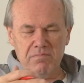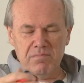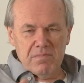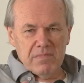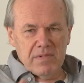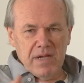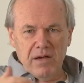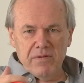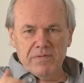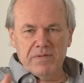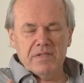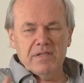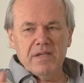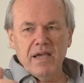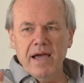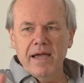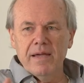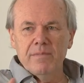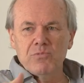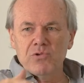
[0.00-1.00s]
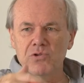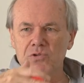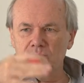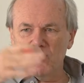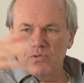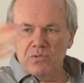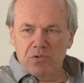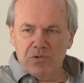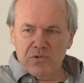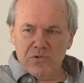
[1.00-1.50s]
now the time
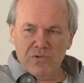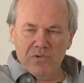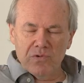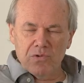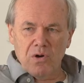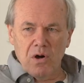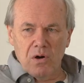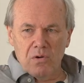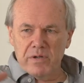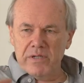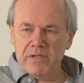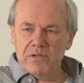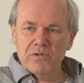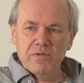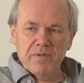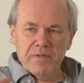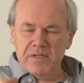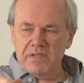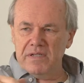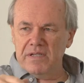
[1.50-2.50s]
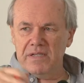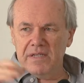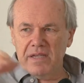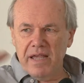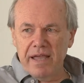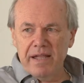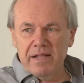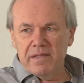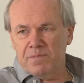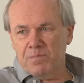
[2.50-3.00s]
to go into the
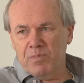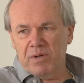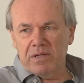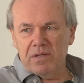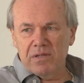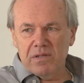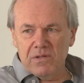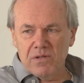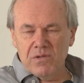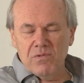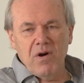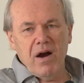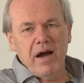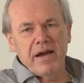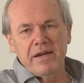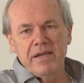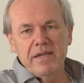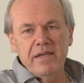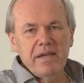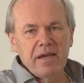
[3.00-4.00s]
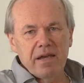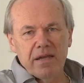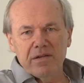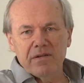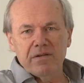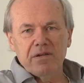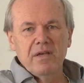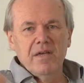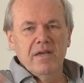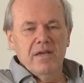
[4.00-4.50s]
details, but you are here
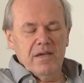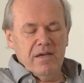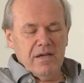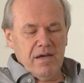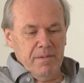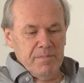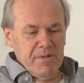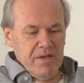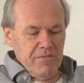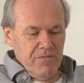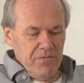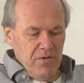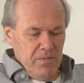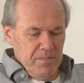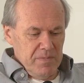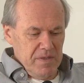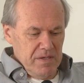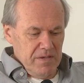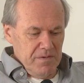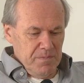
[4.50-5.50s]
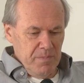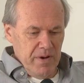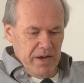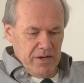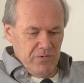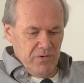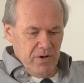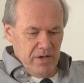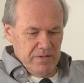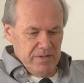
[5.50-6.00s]
and coming from these
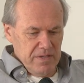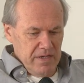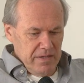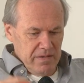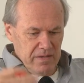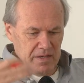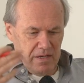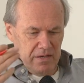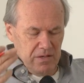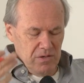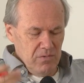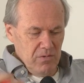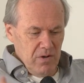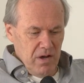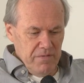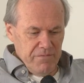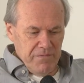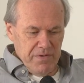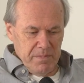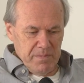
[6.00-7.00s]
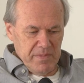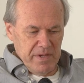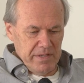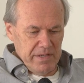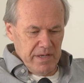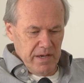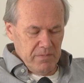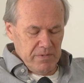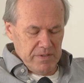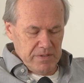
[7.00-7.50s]
backgrounds, I think you are
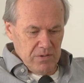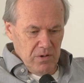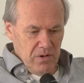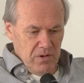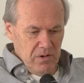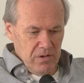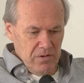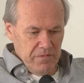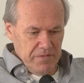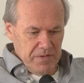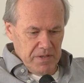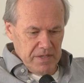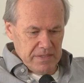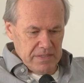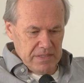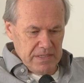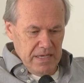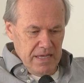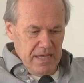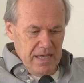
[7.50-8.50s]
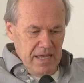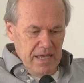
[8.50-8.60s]
familiar with all of this.